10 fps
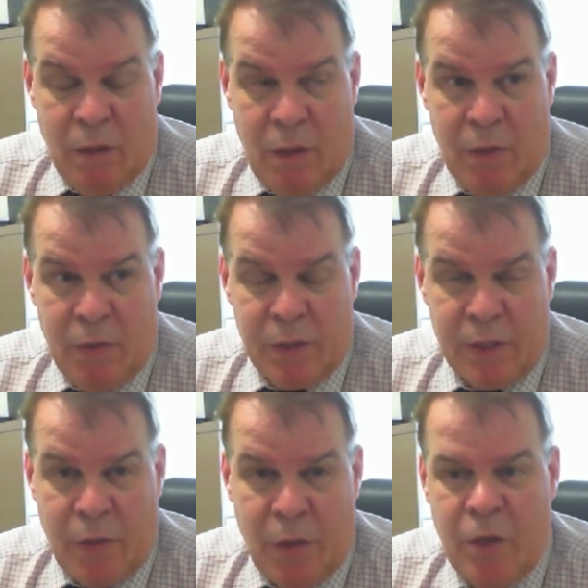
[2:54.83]
in the
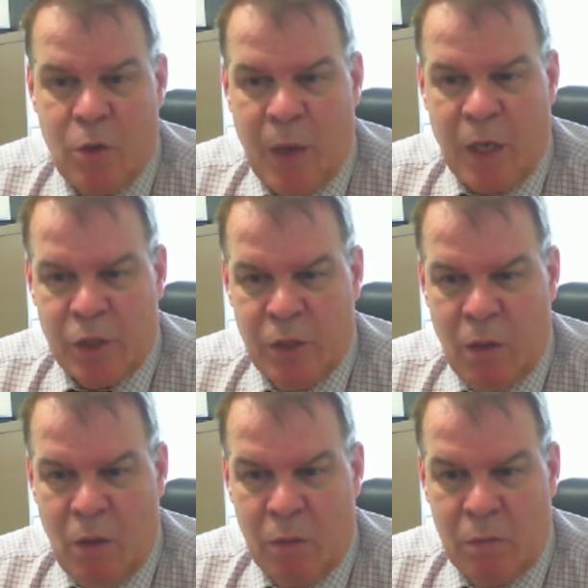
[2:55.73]
southerly direction
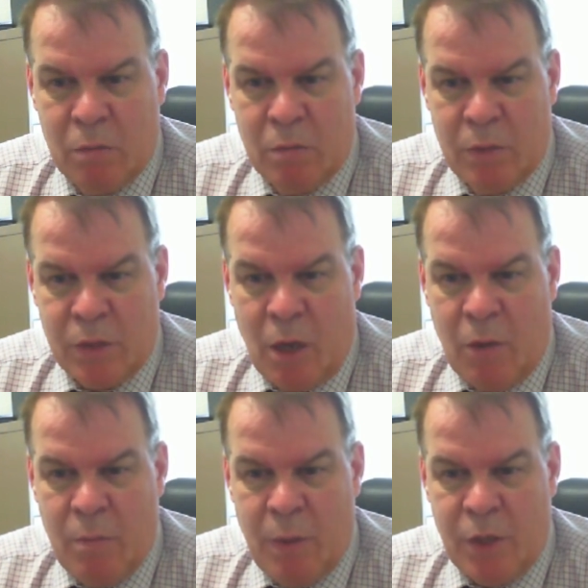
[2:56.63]
along
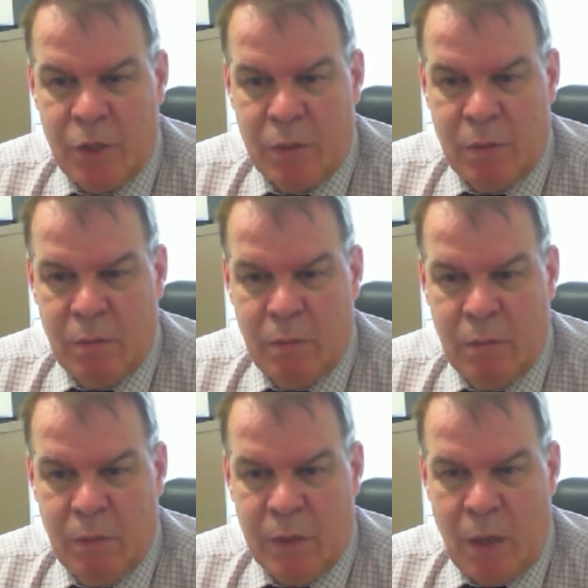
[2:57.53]
Sairee Beach.
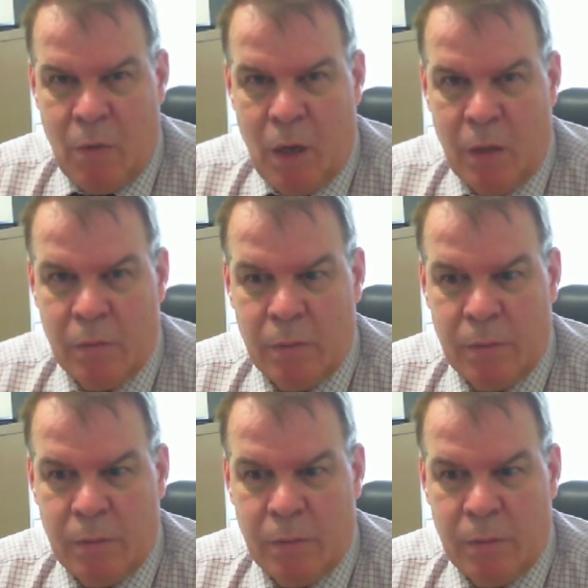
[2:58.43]
Is that right?